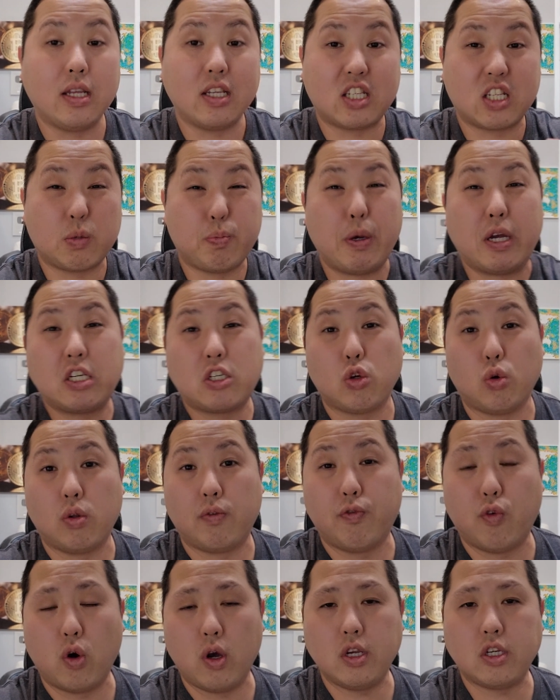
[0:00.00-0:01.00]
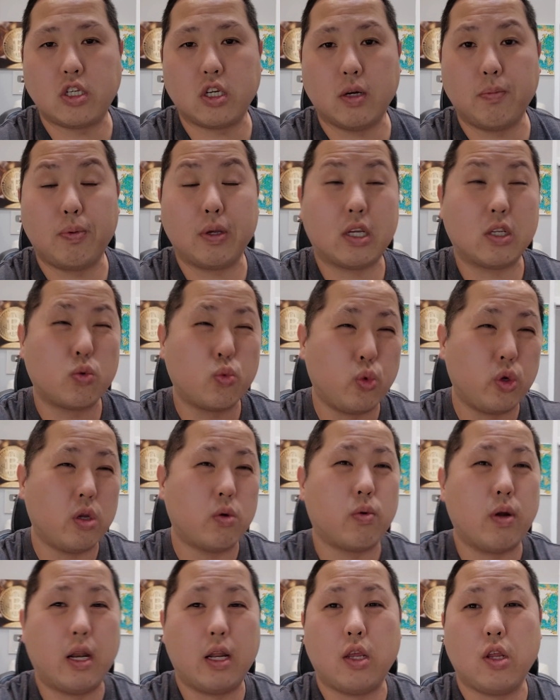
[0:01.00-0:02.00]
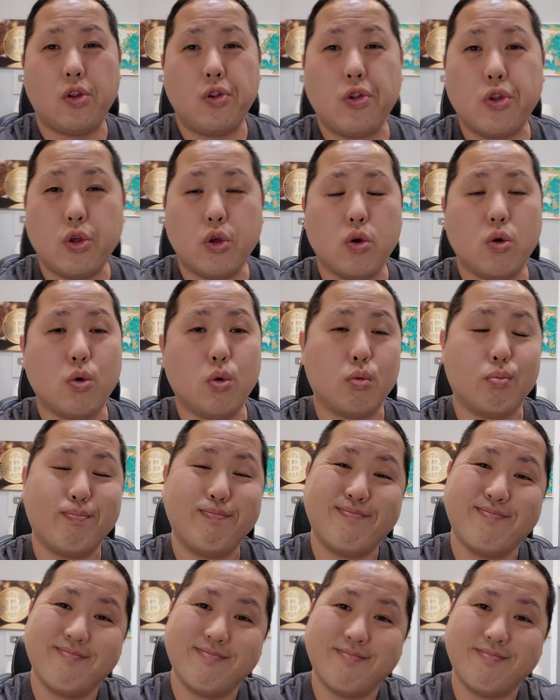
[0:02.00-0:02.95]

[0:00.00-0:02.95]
especially with Voyager, because we already knew